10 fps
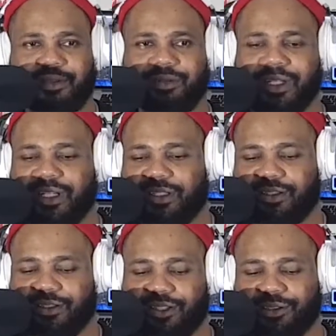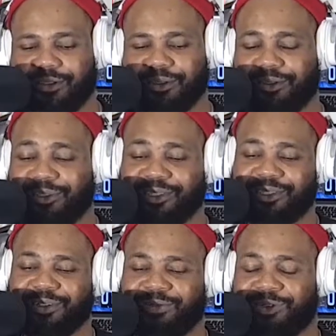Just so
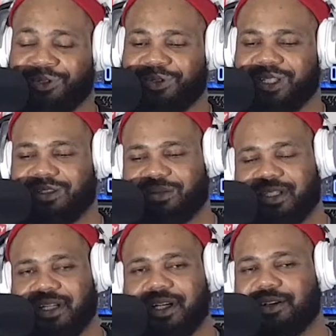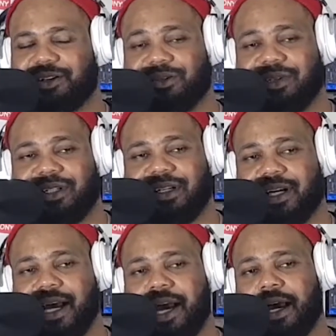unfortunate, man. I don't know, man.
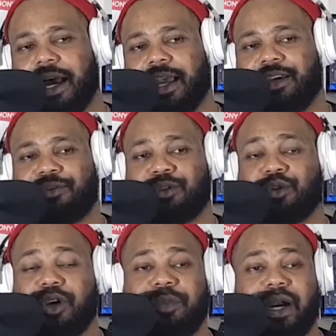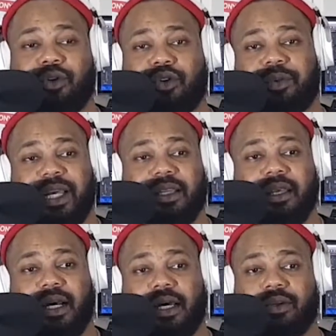Even going back home right
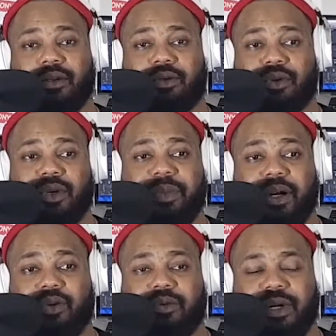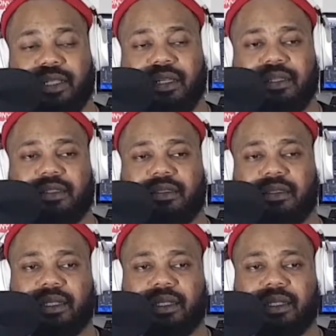now, I don't know. Going back home right now is a